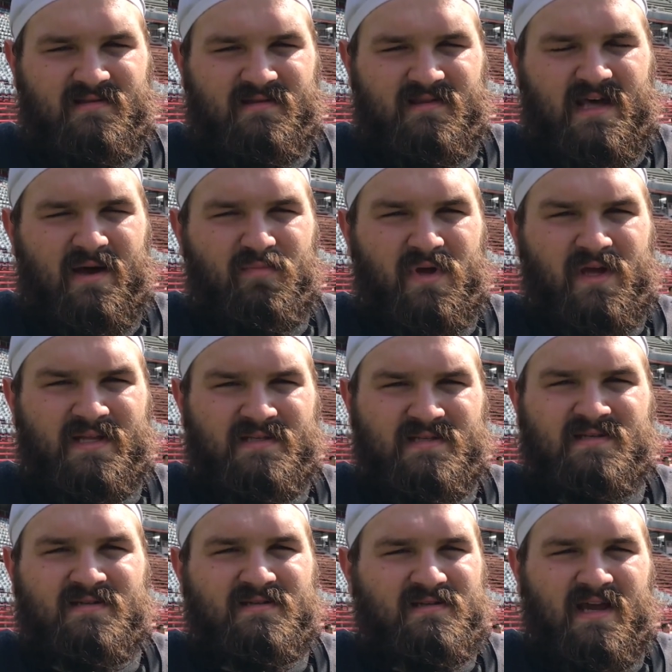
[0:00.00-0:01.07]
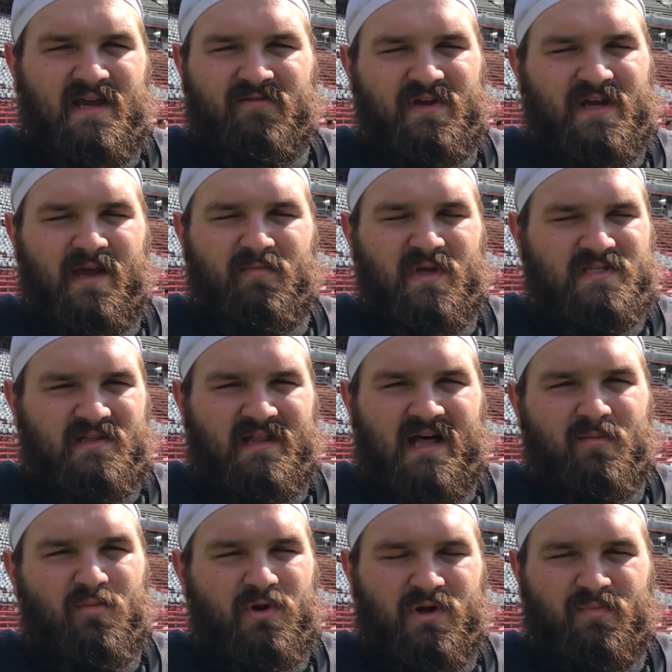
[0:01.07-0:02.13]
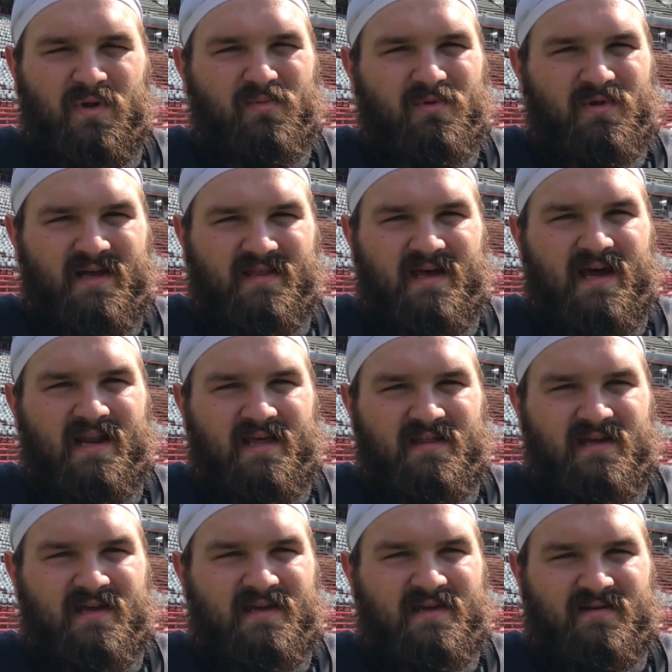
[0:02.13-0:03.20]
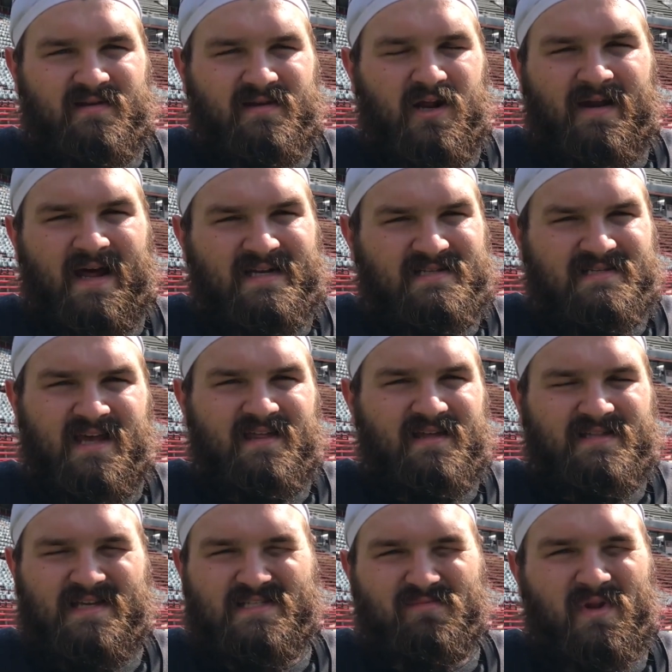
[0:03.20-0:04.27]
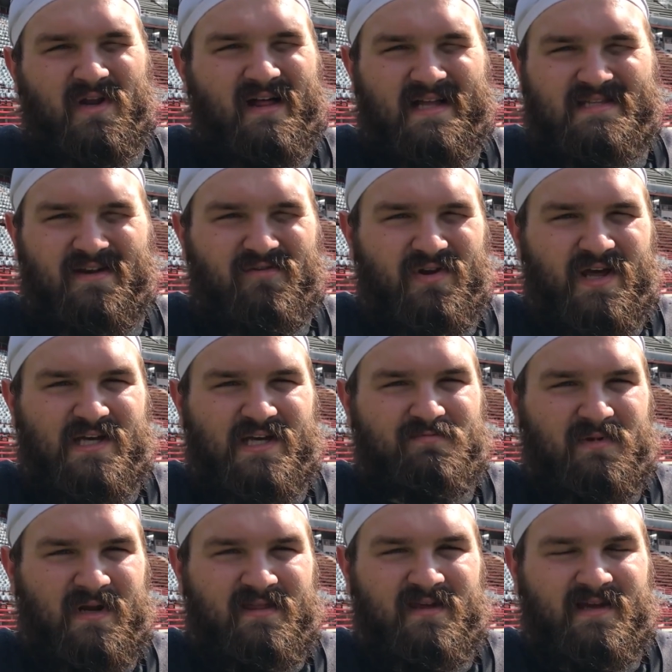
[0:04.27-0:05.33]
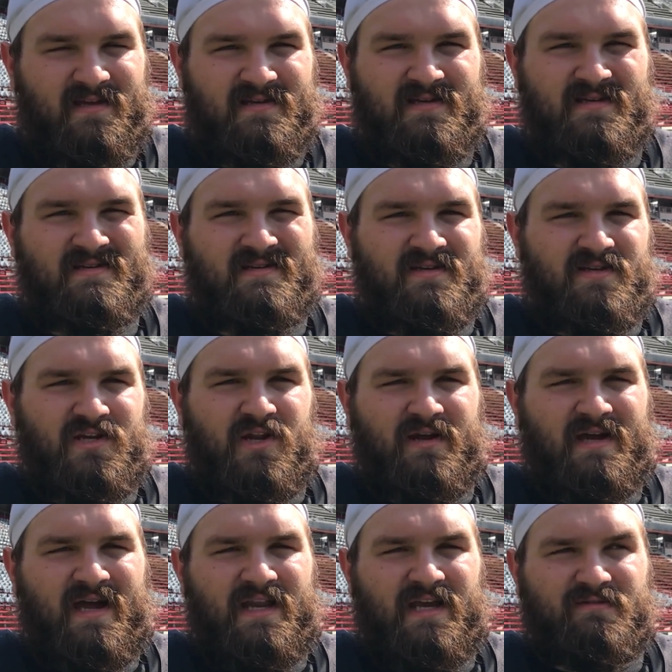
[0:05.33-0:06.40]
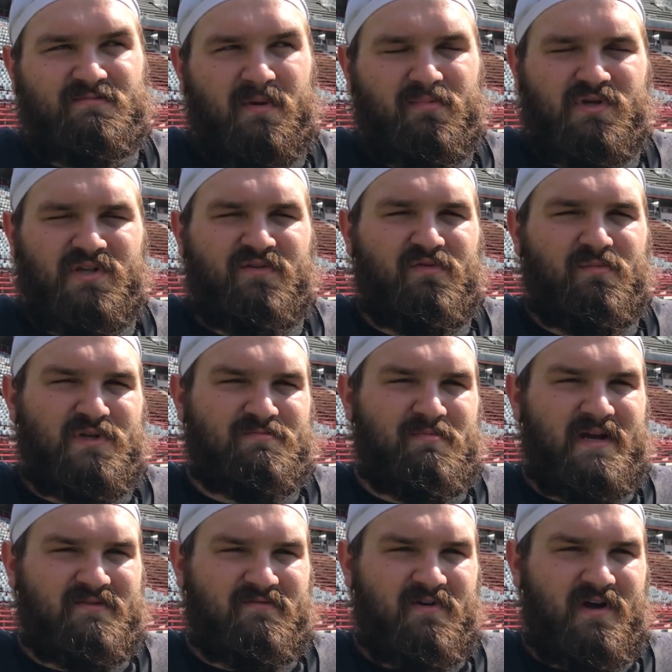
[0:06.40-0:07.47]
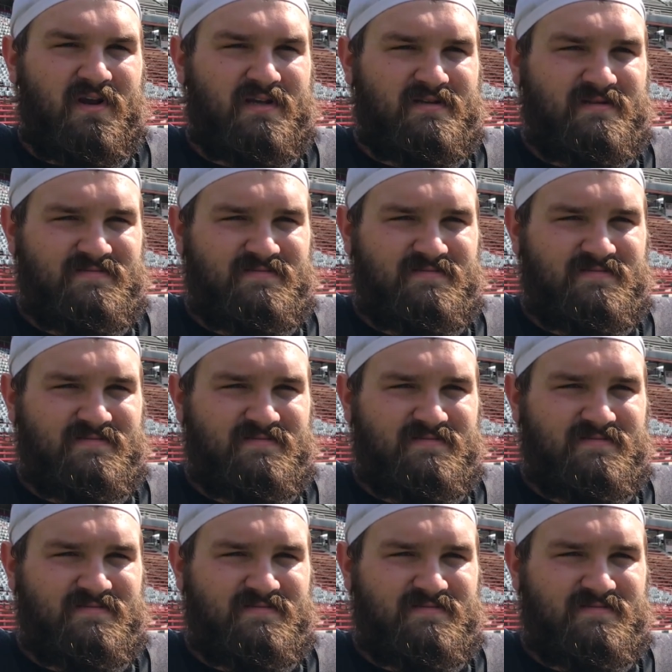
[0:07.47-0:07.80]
that means every game means a lot more to people like that. I think, not to say that it doesn't mean a lot to everyone else, but I think, it kind of gives people a different perspective on it.